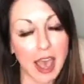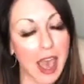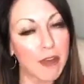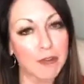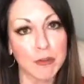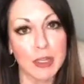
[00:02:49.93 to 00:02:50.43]

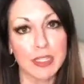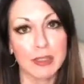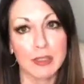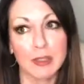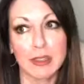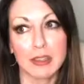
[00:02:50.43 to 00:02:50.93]
every
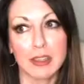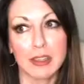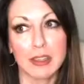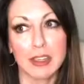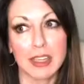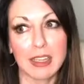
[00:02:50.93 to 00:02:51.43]

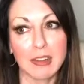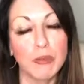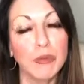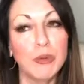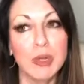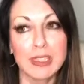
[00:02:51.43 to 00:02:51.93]

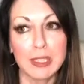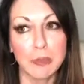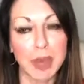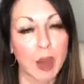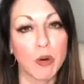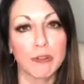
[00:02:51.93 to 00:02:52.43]
really
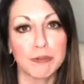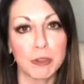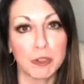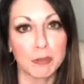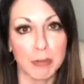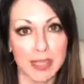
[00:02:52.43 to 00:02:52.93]

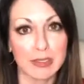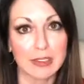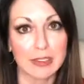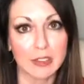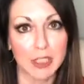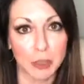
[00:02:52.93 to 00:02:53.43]
powerful
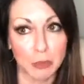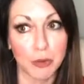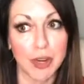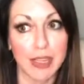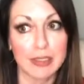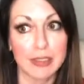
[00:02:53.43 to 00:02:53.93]
message and
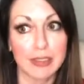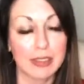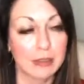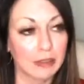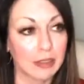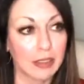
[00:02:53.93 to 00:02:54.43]

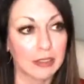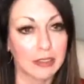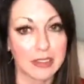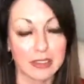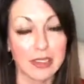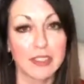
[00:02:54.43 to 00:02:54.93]
branding and
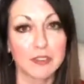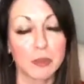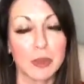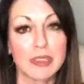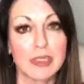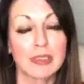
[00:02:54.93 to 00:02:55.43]
successful
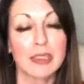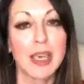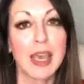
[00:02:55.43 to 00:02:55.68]
business